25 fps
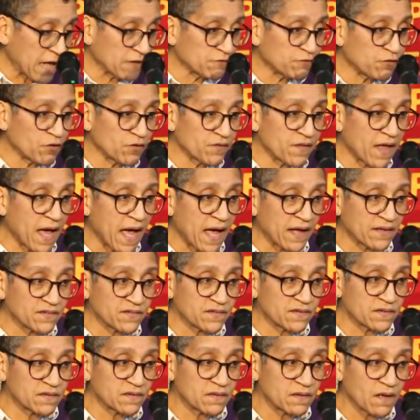And for
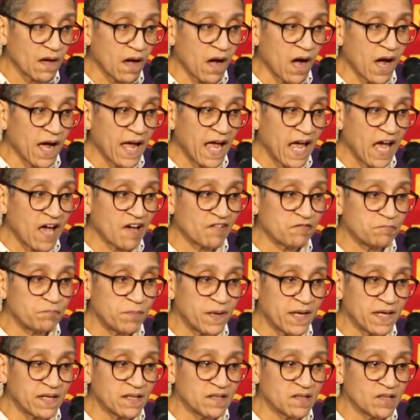that, I have
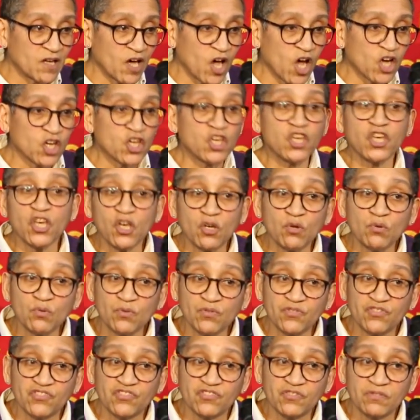been
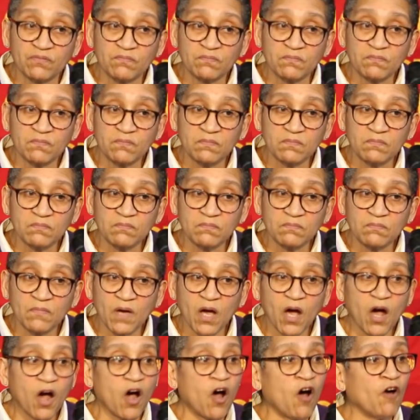accused
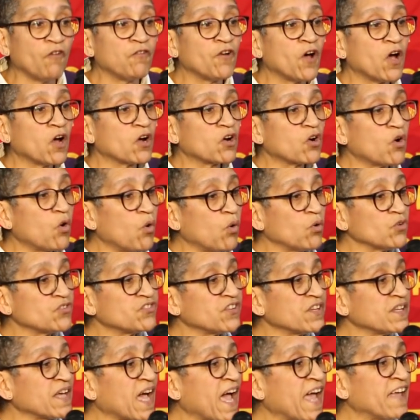of
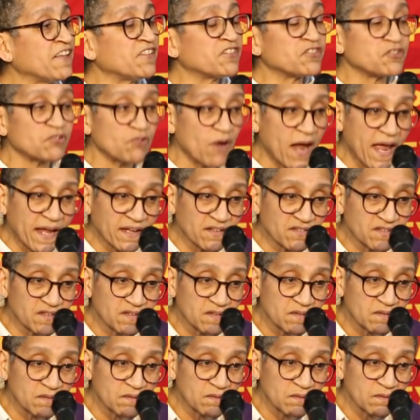causing a
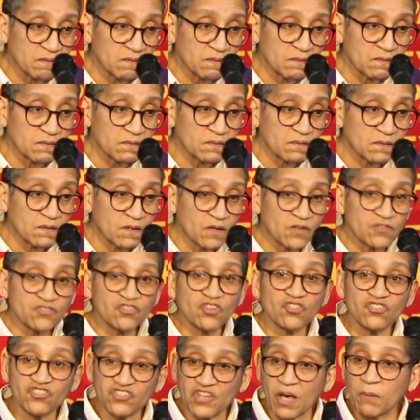threat
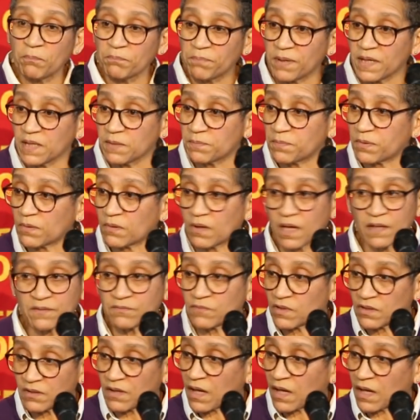to some people.